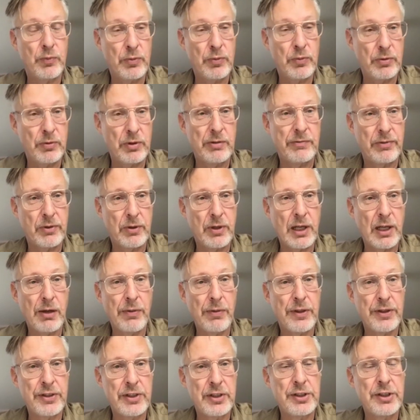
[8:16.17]
if you count the
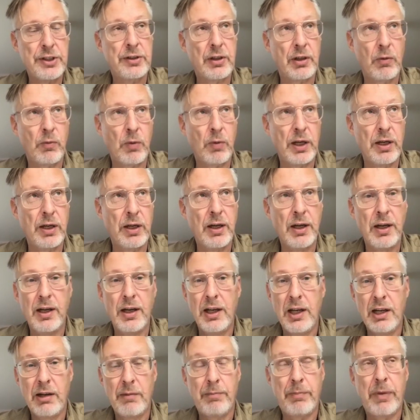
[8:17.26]
digital one,
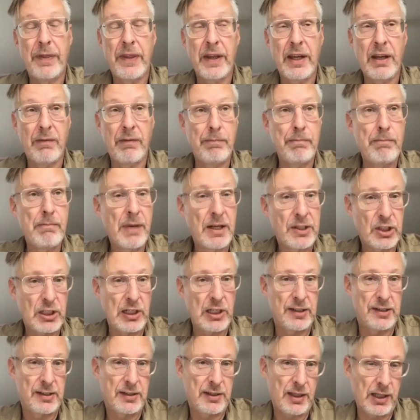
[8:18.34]
but they have much
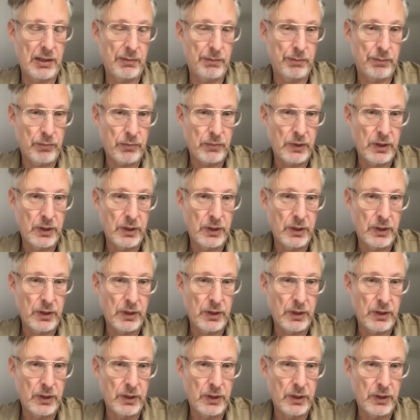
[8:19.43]
less time.